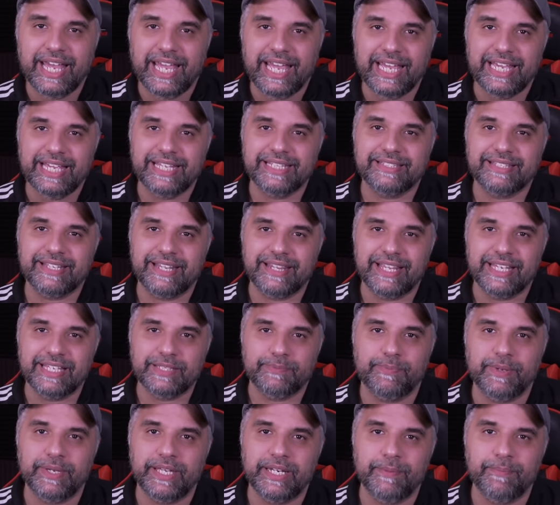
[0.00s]
is
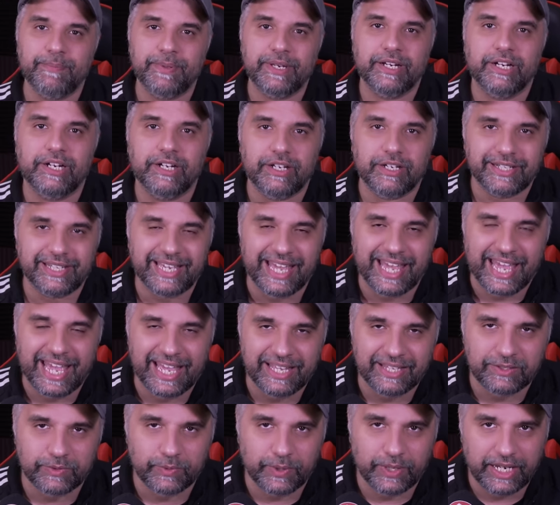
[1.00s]
there's been a bit of
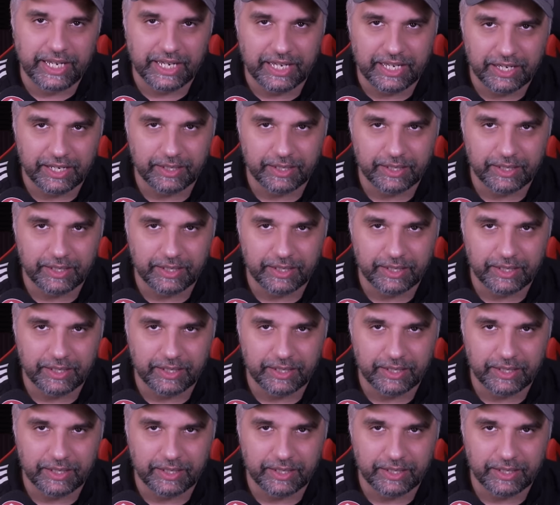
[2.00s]
lock-aheads when it